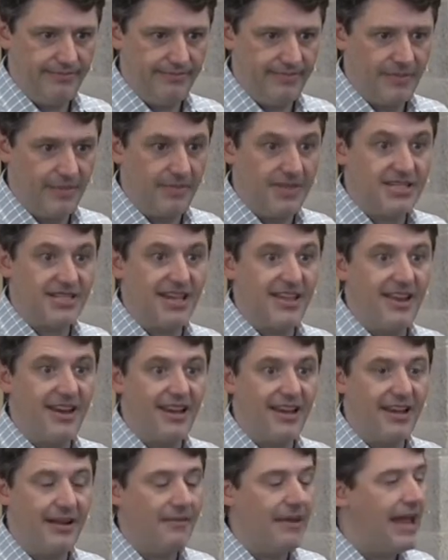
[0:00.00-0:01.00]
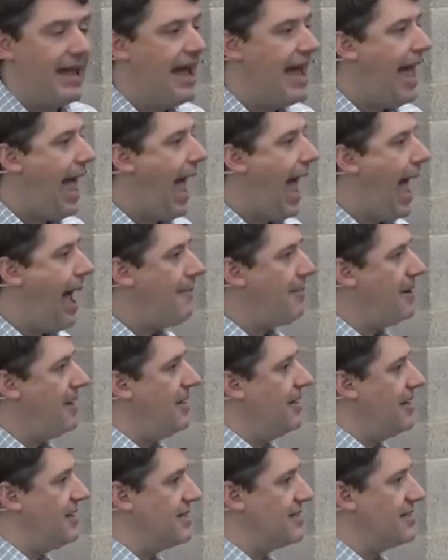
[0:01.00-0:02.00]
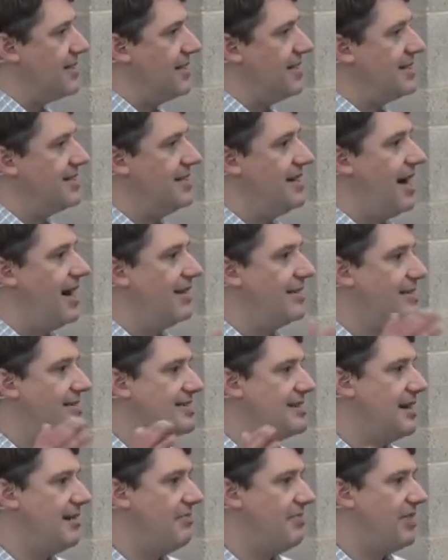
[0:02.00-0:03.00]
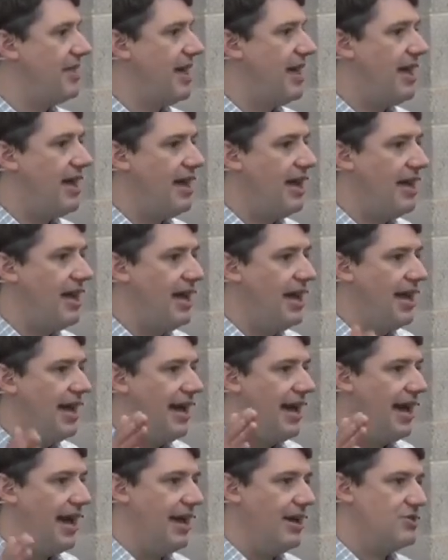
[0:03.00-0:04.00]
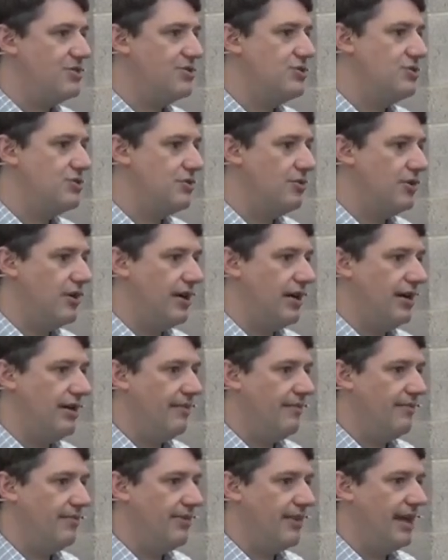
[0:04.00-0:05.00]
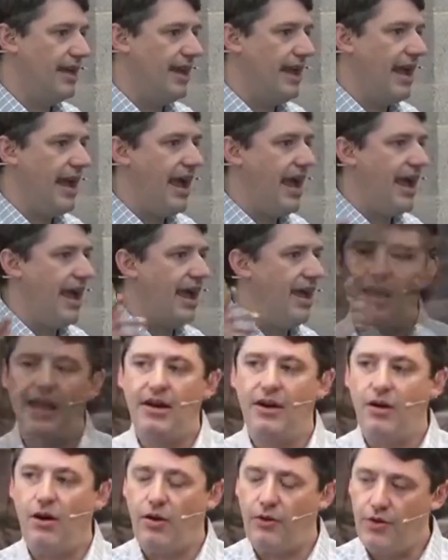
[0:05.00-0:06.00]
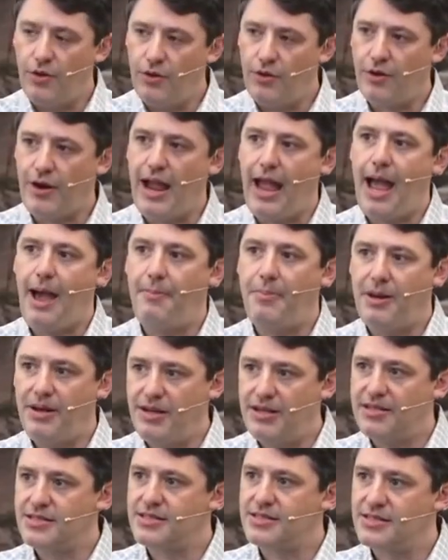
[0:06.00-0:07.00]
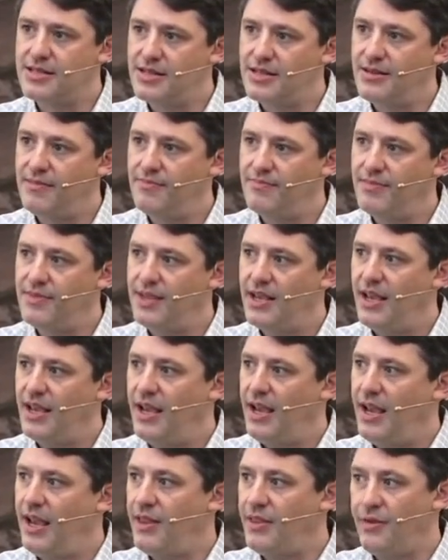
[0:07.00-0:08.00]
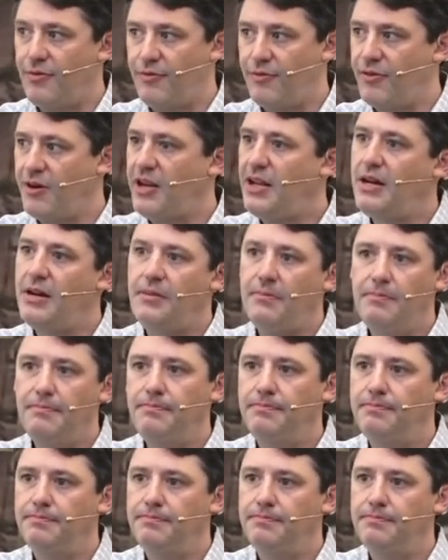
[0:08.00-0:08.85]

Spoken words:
I'm going to say that again. Happiness is not the same thing as joy. And although their happiness, their freedom,